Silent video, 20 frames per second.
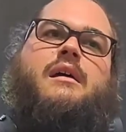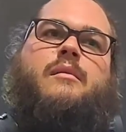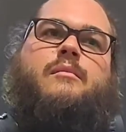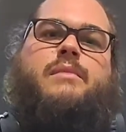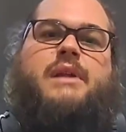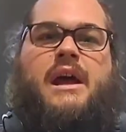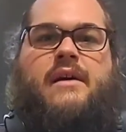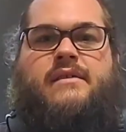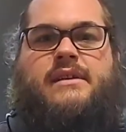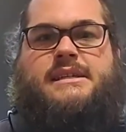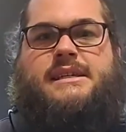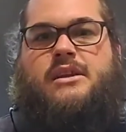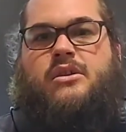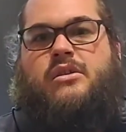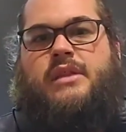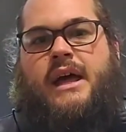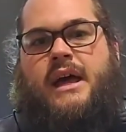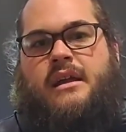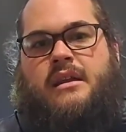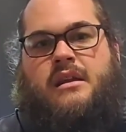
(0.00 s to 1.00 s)
But having said all
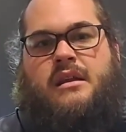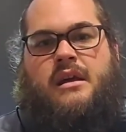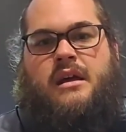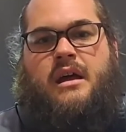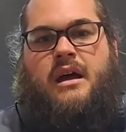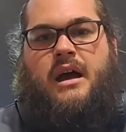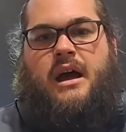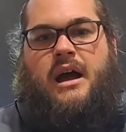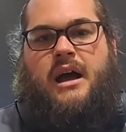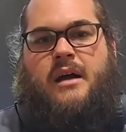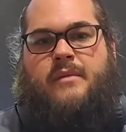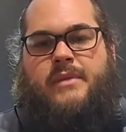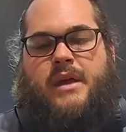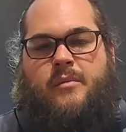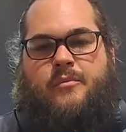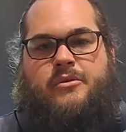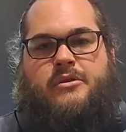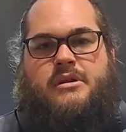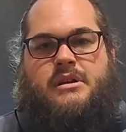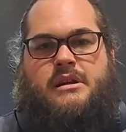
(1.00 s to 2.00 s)
that,
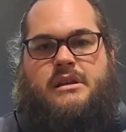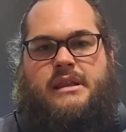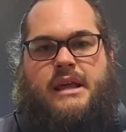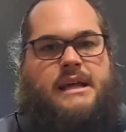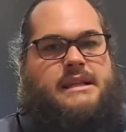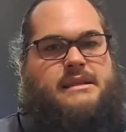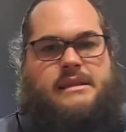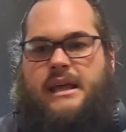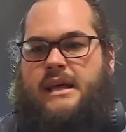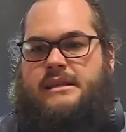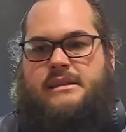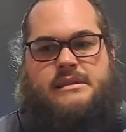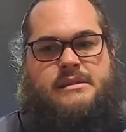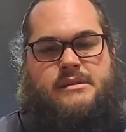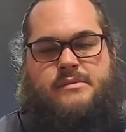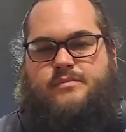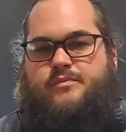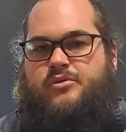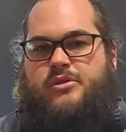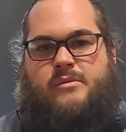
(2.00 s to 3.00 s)

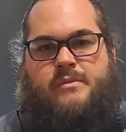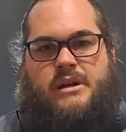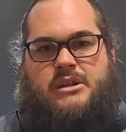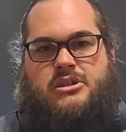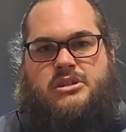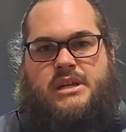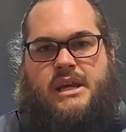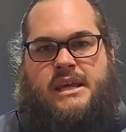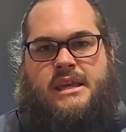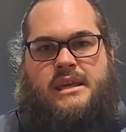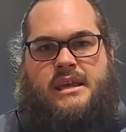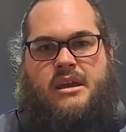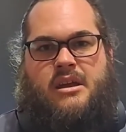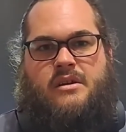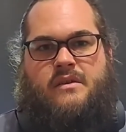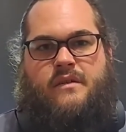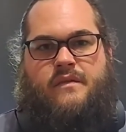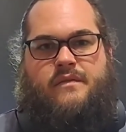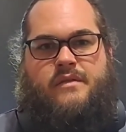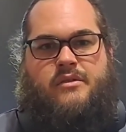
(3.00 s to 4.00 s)
that's pretty much taken
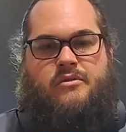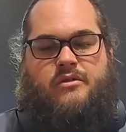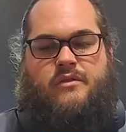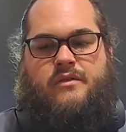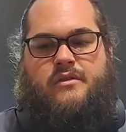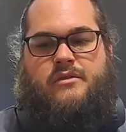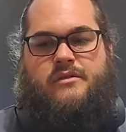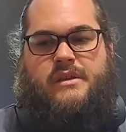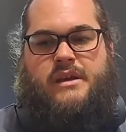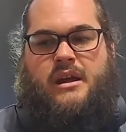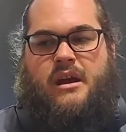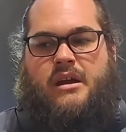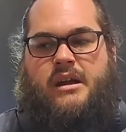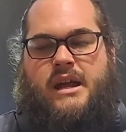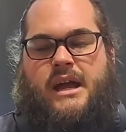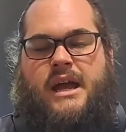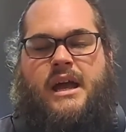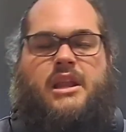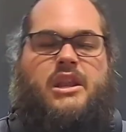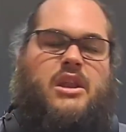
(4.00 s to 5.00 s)
care of it for the review of the Curry 8.
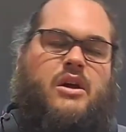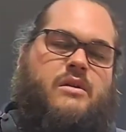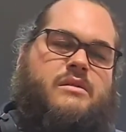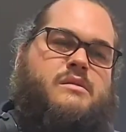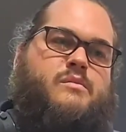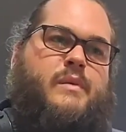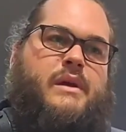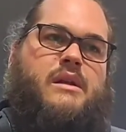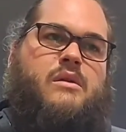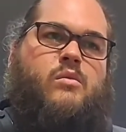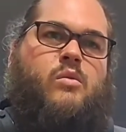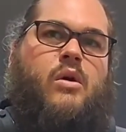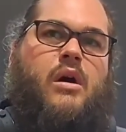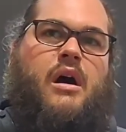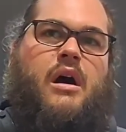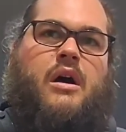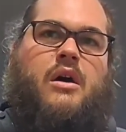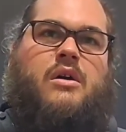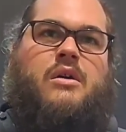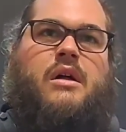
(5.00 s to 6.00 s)
I know it's been a
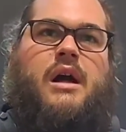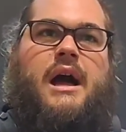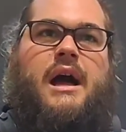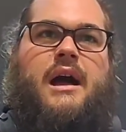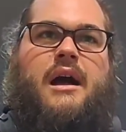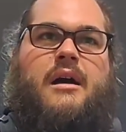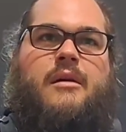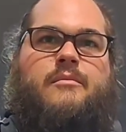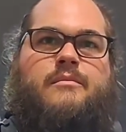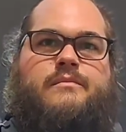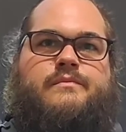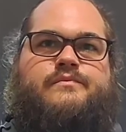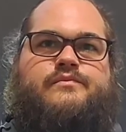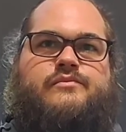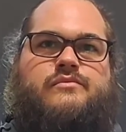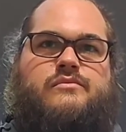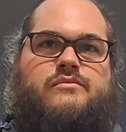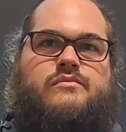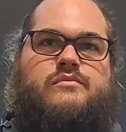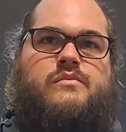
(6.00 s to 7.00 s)
while. I'm
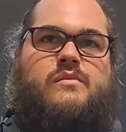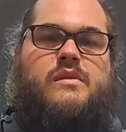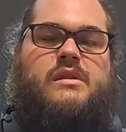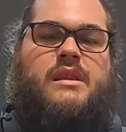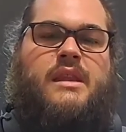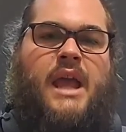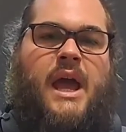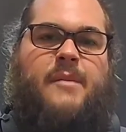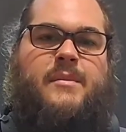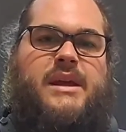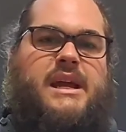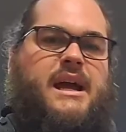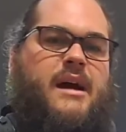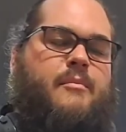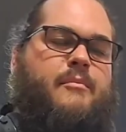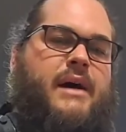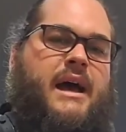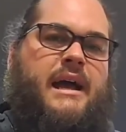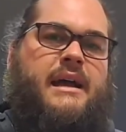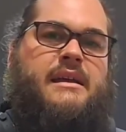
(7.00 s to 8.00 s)
gonna
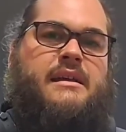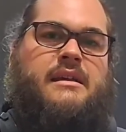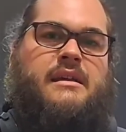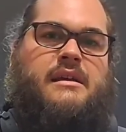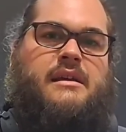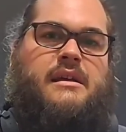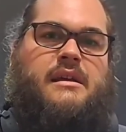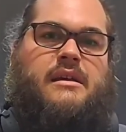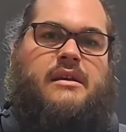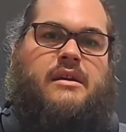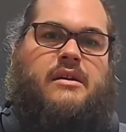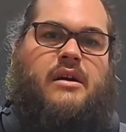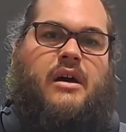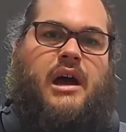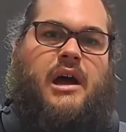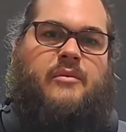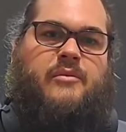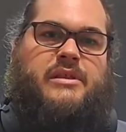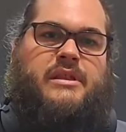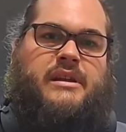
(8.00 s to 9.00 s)
come back
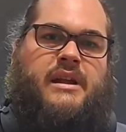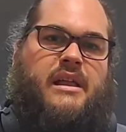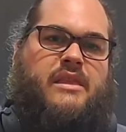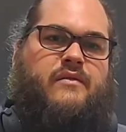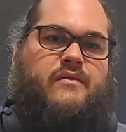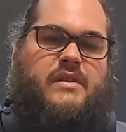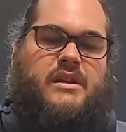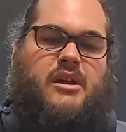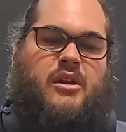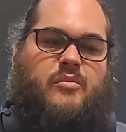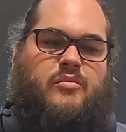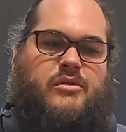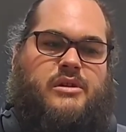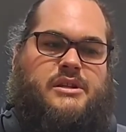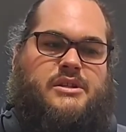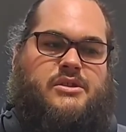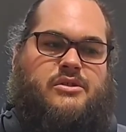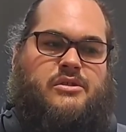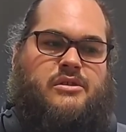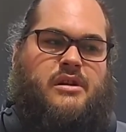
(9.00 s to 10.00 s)
with another video pretty
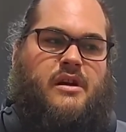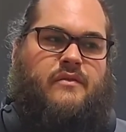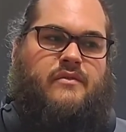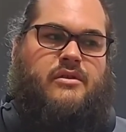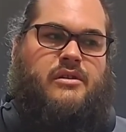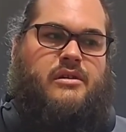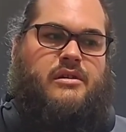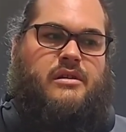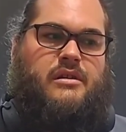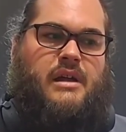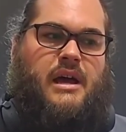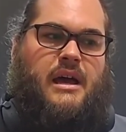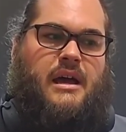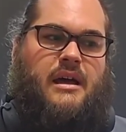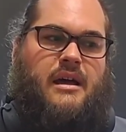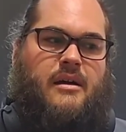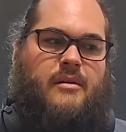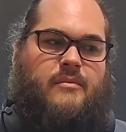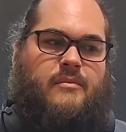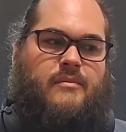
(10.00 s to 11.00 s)
soon. I've got
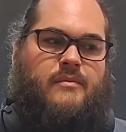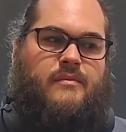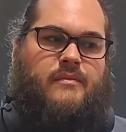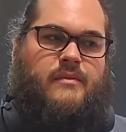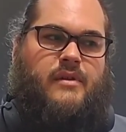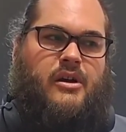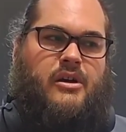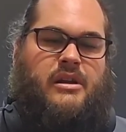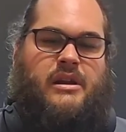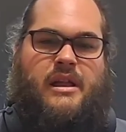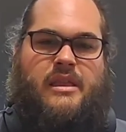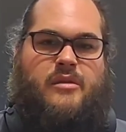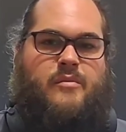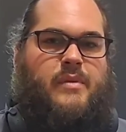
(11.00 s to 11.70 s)
another